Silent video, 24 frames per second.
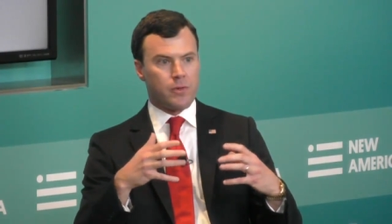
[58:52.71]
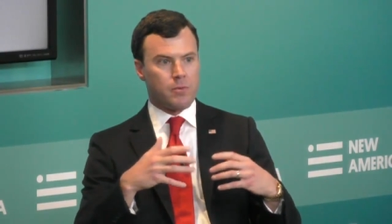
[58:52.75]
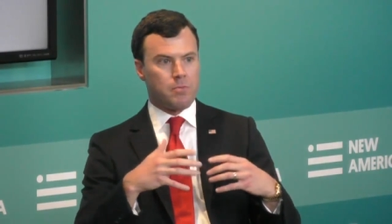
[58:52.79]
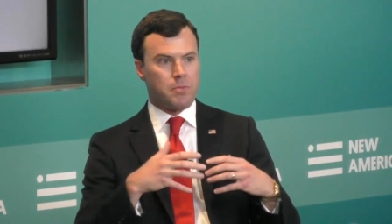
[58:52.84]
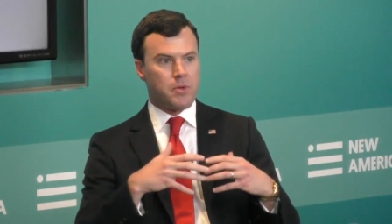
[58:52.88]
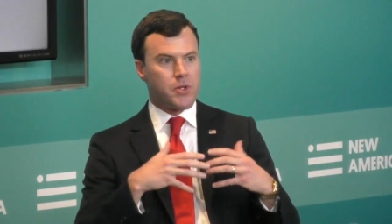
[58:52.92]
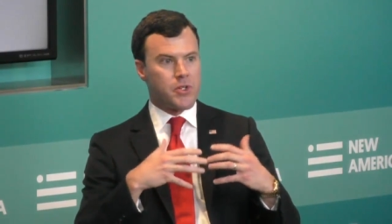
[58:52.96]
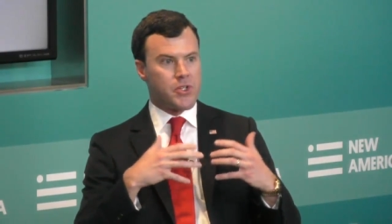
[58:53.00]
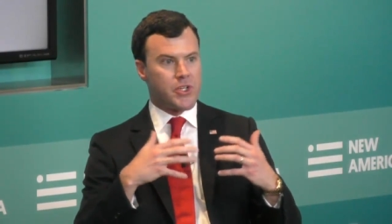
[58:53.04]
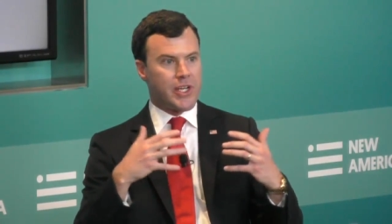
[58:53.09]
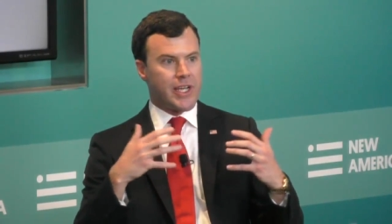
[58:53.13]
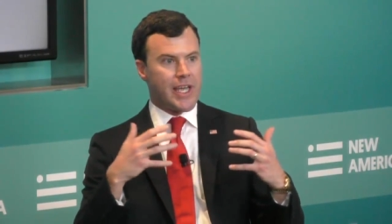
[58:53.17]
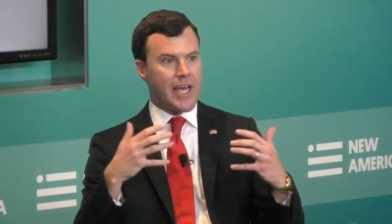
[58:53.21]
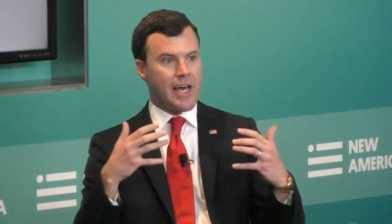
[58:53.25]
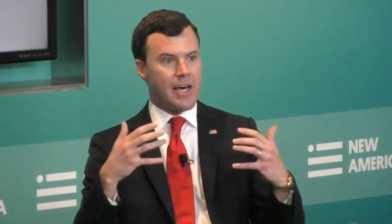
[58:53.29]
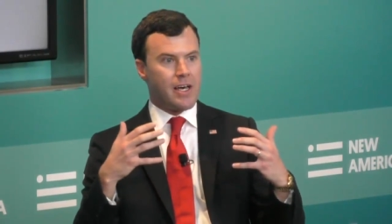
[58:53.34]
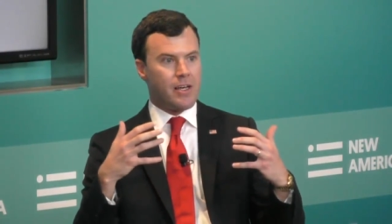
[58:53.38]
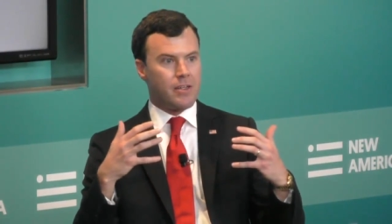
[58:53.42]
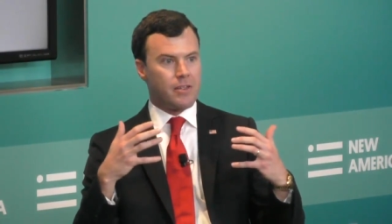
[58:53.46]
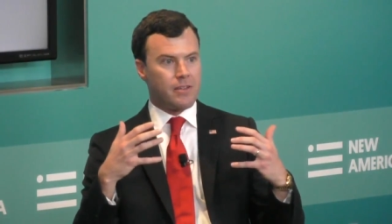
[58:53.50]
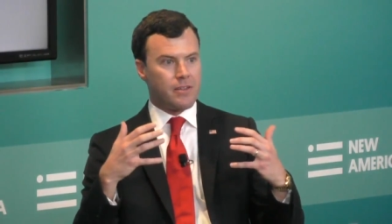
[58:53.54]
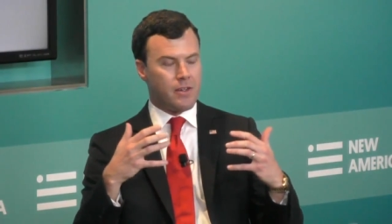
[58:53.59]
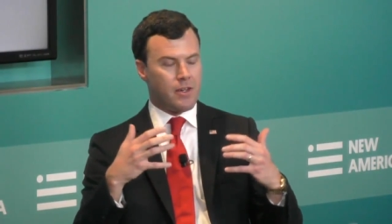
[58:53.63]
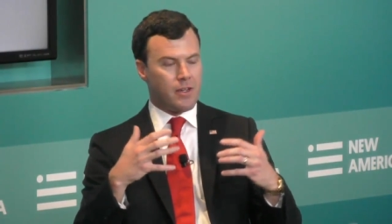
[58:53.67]
for pushing
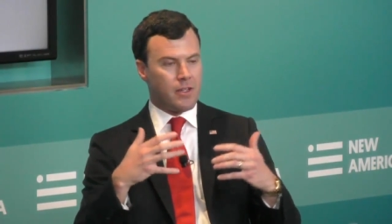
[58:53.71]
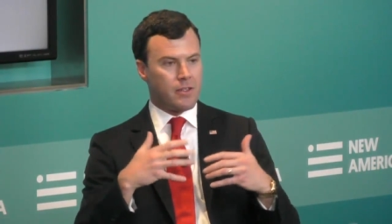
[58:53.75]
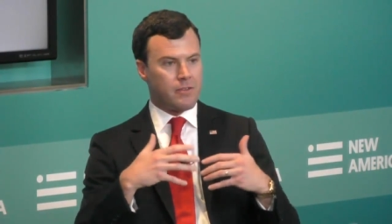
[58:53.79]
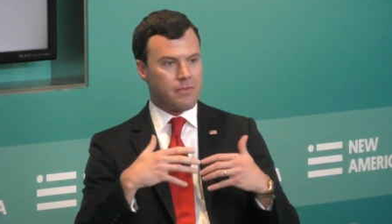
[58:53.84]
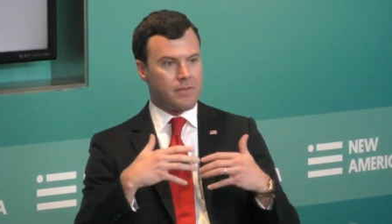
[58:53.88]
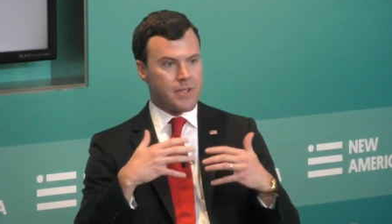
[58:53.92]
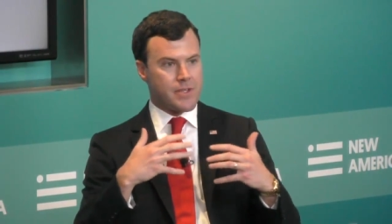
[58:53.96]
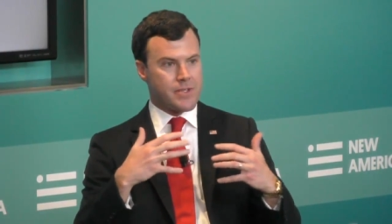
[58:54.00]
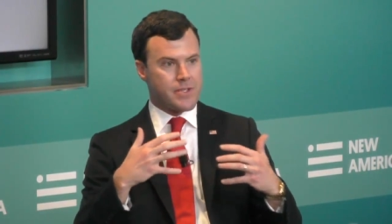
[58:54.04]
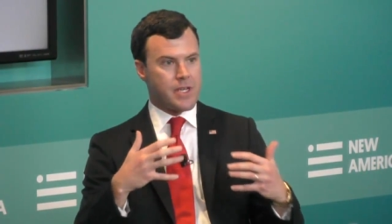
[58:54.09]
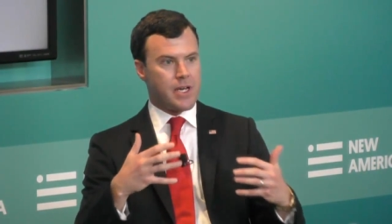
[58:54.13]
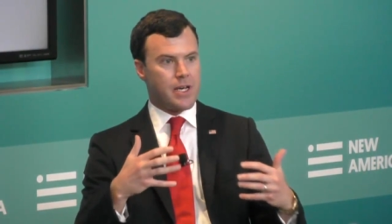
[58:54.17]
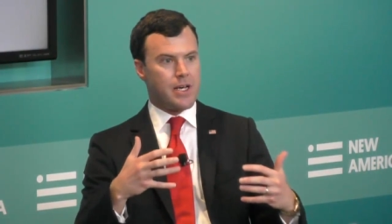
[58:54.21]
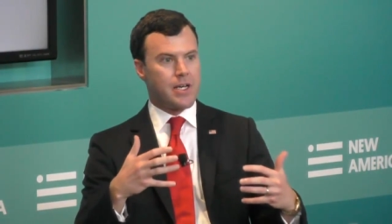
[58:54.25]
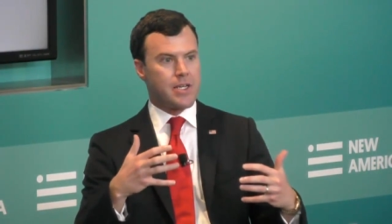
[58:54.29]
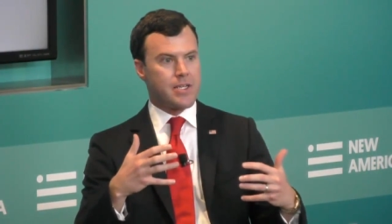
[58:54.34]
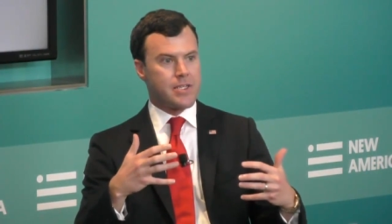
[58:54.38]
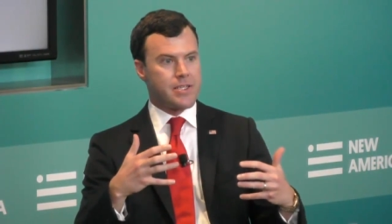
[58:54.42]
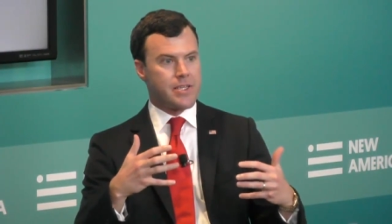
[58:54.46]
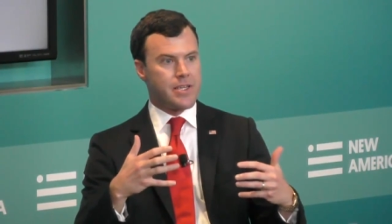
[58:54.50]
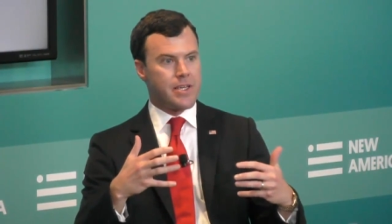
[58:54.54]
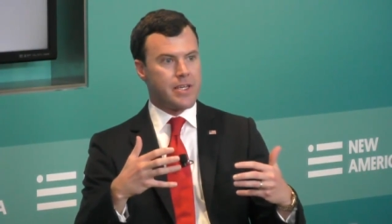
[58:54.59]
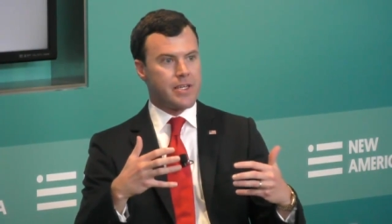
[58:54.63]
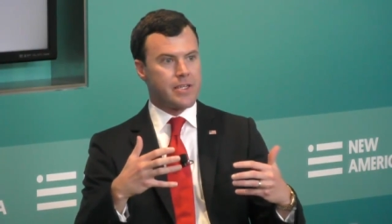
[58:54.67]
out all of this
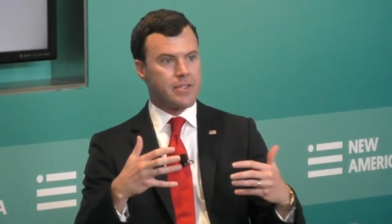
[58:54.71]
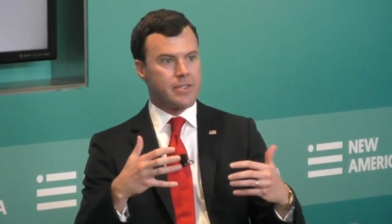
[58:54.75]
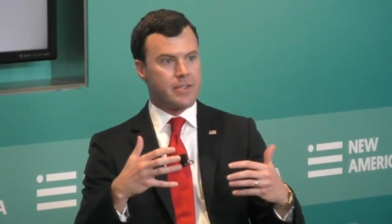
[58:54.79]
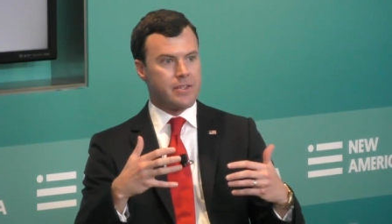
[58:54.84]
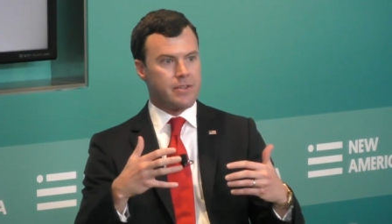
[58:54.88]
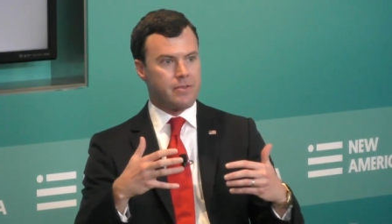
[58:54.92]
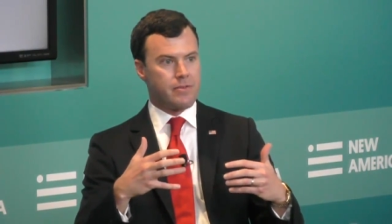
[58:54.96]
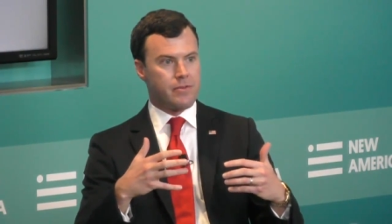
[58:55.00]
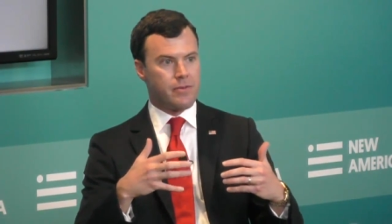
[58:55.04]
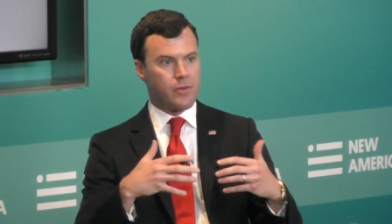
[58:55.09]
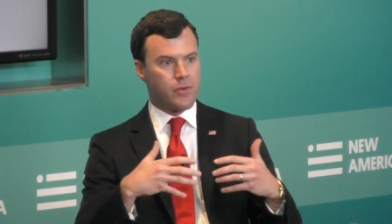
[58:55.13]
content and